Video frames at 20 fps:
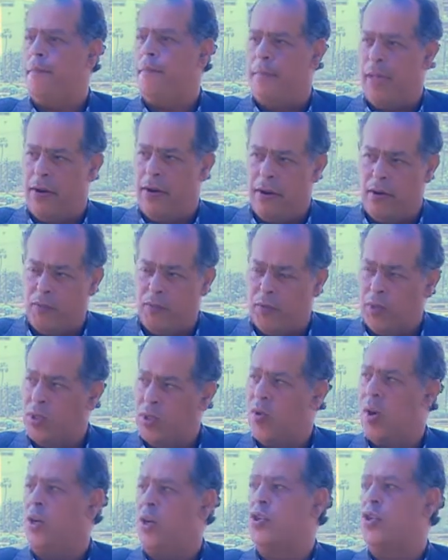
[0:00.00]
better
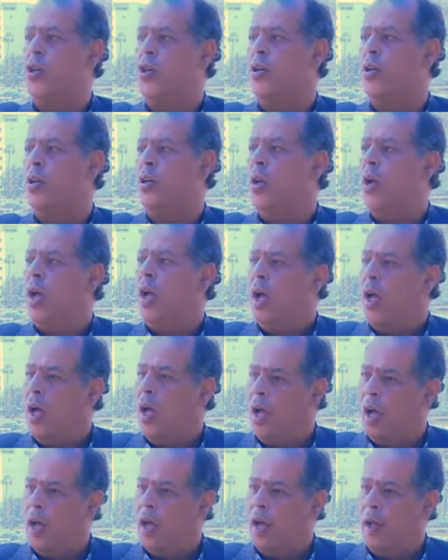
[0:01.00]
infrastructure,
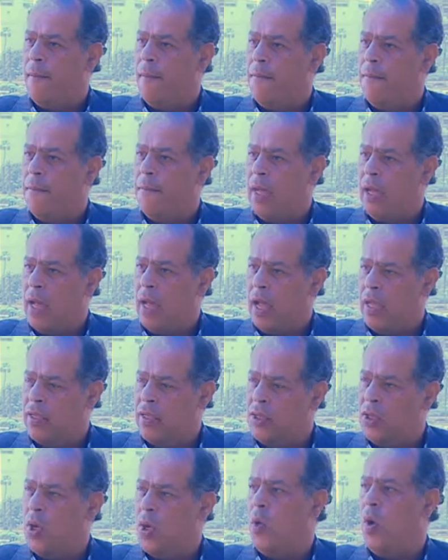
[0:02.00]
and
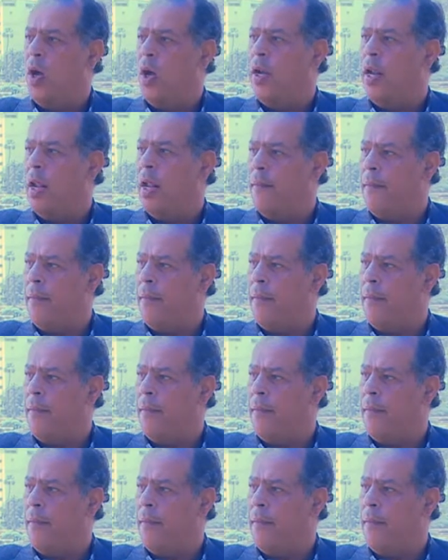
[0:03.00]
so on.